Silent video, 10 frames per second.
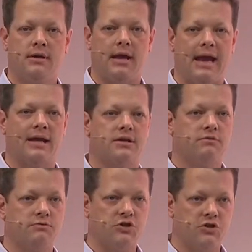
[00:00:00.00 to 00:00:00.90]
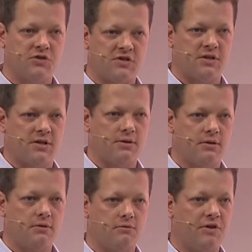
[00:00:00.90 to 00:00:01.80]
and reduce the
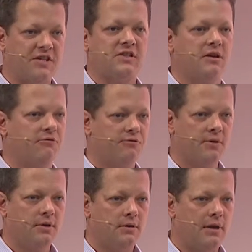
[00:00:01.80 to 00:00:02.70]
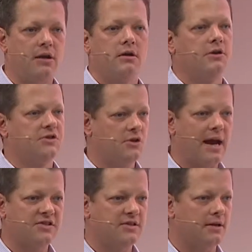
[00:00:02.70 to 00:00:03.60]
risk of errors or
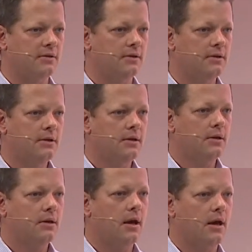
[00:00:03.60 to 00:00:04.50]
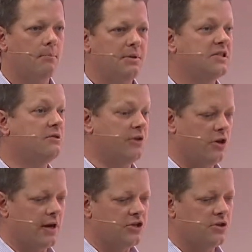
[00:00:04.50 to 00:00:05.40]
accidental uh,
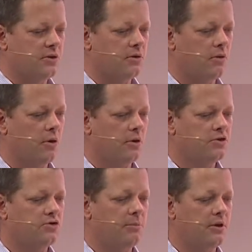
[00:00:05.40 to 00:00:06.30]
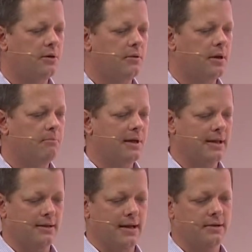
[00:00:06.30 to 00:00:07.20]
misconfiguration or, or trouble in, in
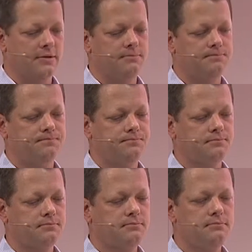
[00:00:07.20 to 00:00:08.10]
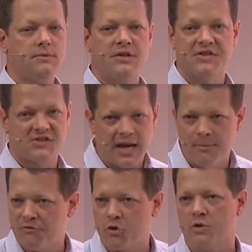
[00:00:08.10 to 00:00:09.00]
billing land. The
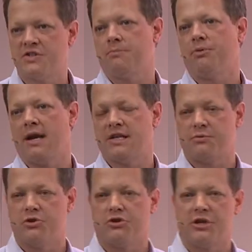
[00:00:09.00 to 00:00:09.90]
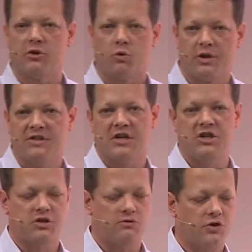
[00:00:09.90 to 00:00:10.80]
same, of course, applies when you're looking at
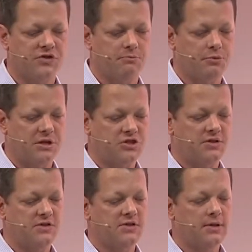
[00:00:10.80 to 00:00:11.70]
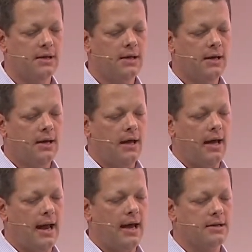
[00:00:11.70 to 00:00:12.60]
organization roles and permissions.
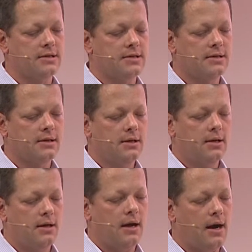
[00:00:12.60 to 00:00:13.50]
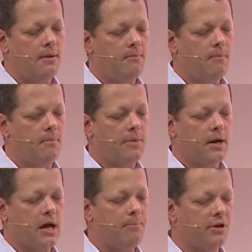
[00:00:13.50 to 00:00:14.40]
And uh,
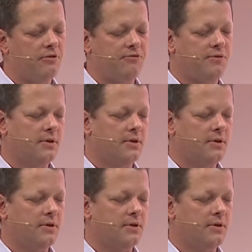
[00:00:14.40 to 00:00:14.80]
a couple of